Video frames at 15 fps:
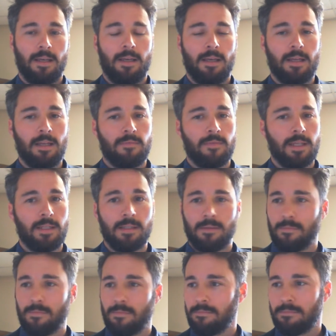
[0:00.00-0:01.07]
And if they
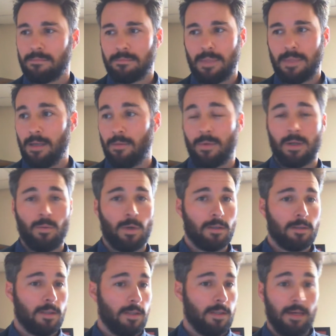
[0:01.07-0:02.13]
didn't want to
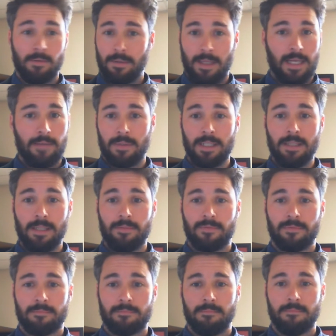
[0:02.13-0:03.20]
work, then they'd have to
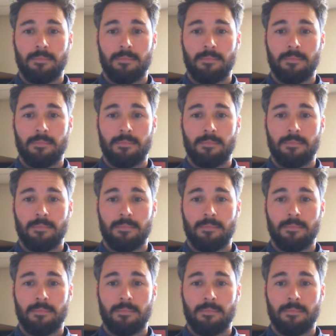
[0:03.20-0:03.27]
leave.